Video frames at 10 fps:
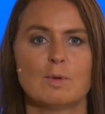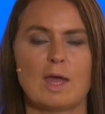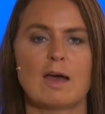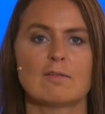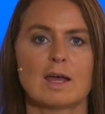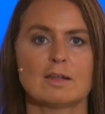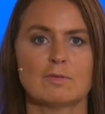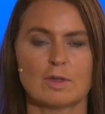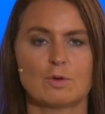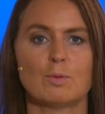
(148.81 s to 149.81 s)
we have kind
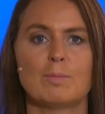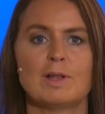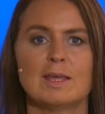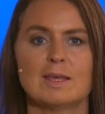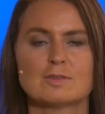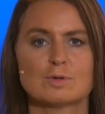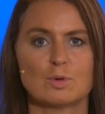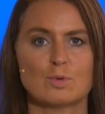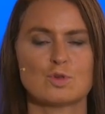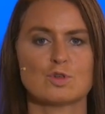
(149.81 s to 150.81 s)
of the complete
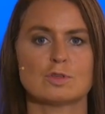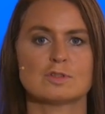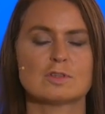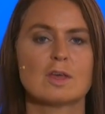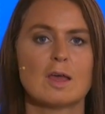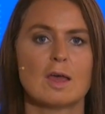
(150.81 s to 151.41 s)
solutions